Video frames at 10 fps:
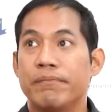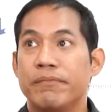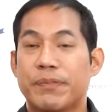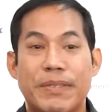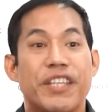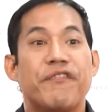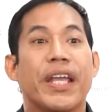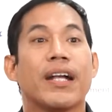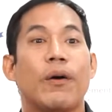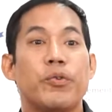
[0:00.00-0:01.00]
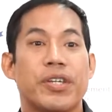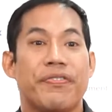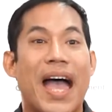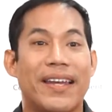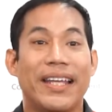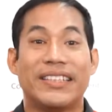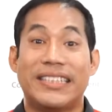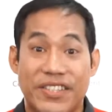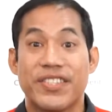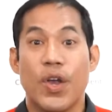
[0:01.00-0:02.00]
specific culture that
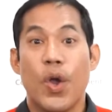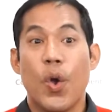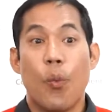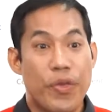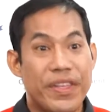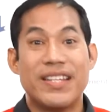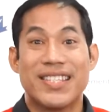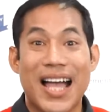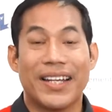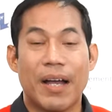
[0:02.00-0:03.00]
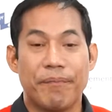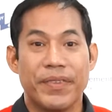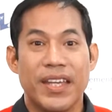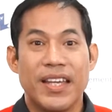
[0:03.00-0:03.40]
exists within startup.